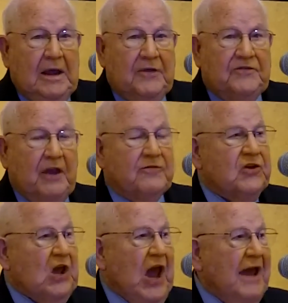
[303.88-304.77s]
He
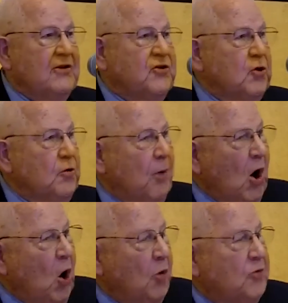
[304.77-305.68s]
says, can't do
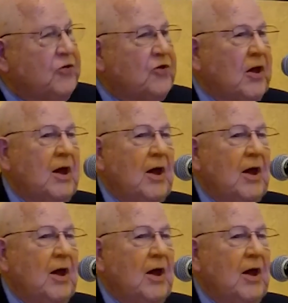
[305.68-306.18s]
both. Well,